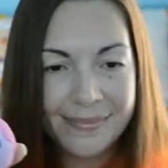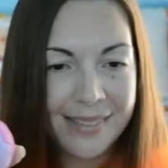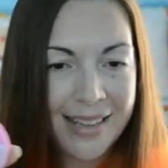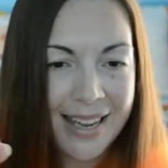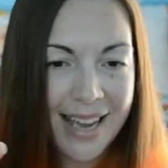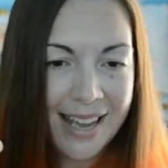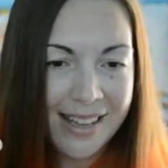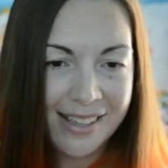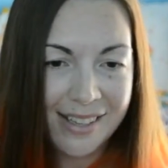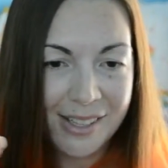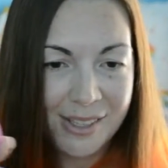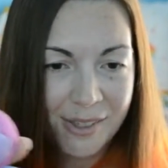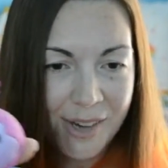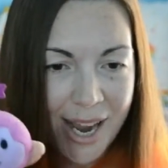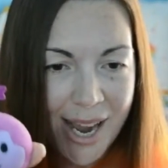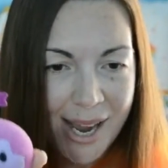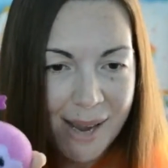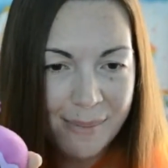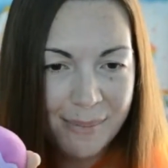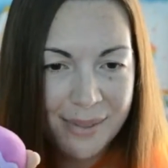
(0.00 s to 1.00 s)
Again,
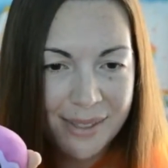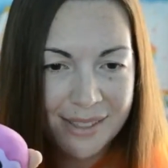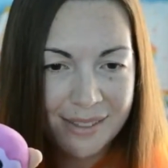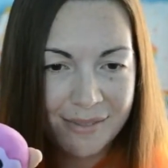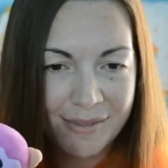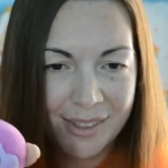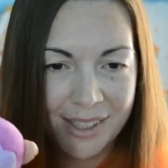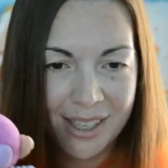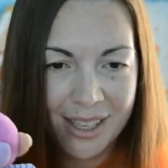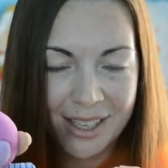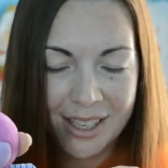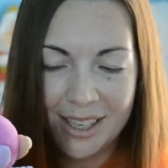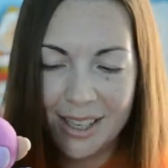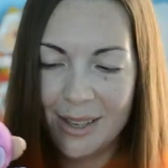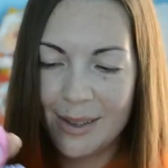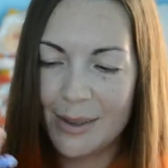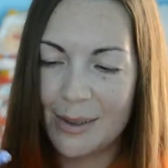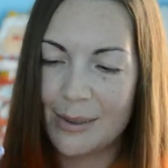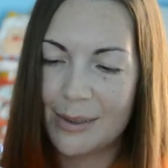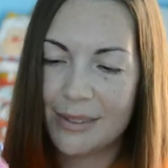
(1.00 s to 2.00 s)
stripes, really
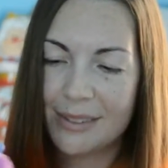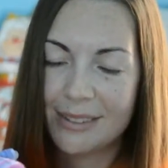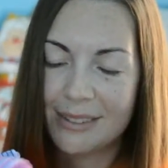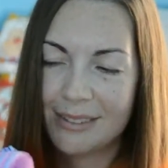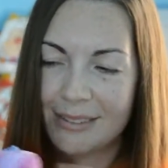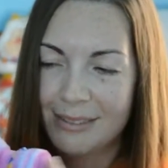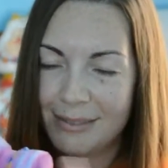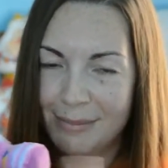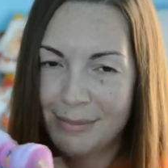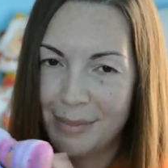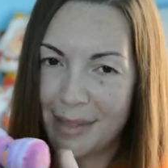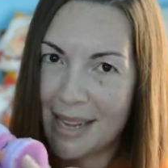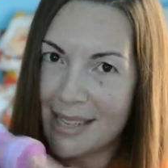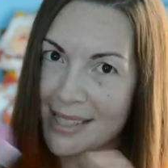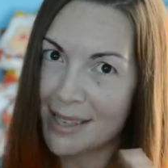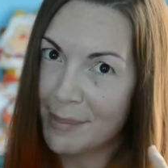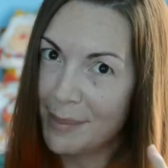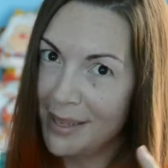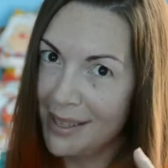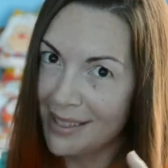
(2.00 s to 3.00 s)
cute.
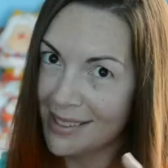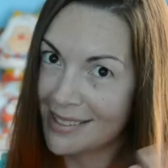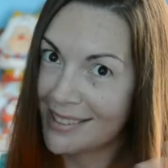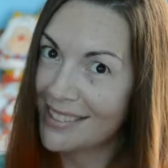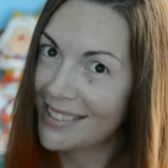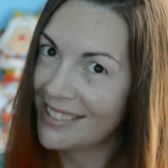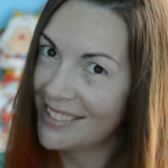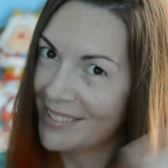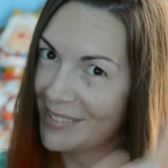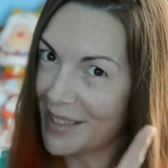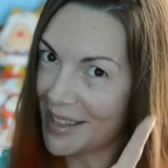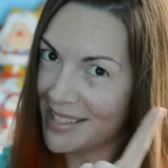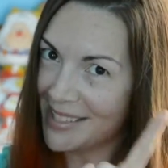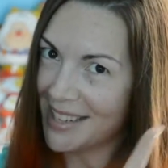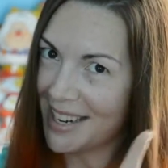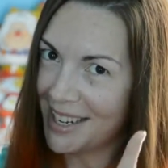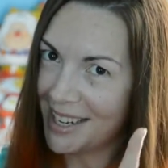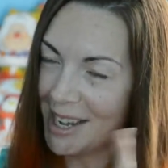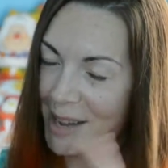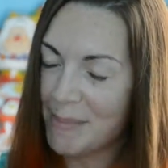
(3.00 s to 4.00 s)
Plastic beads, They
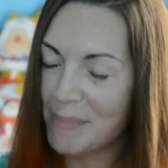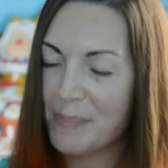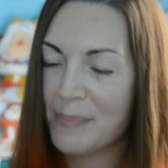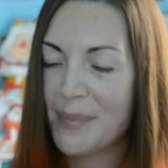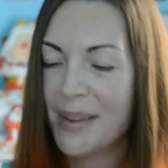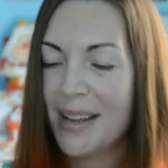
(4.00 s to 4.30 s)
stand up.